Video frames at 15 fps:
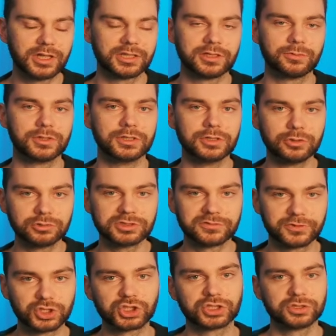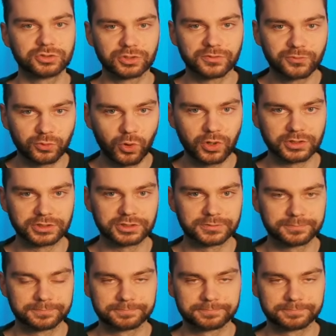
and you will lose vision to the front.